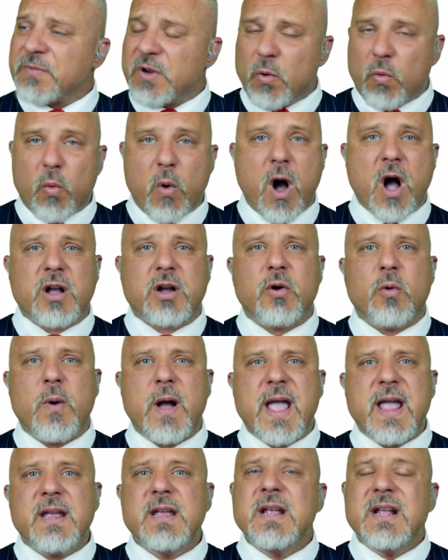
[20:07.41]
walk
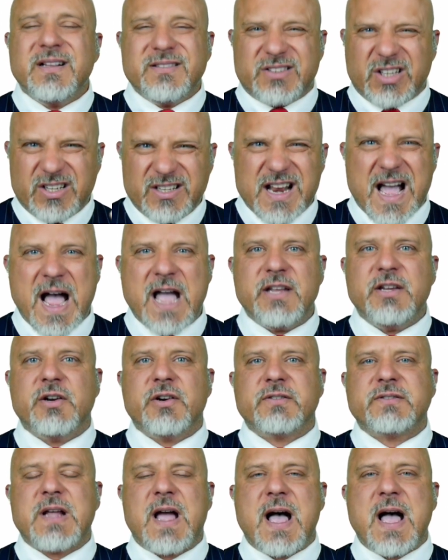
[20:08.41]
away, deny your
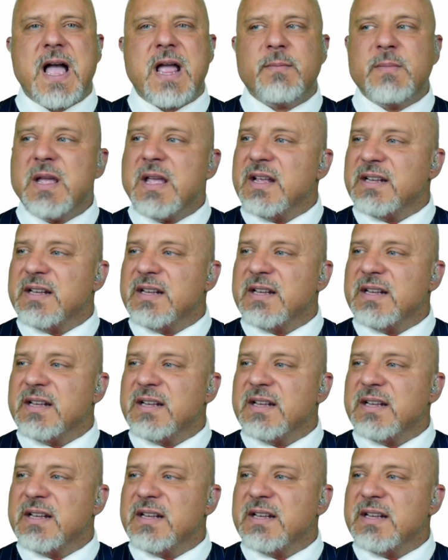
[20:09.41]
time,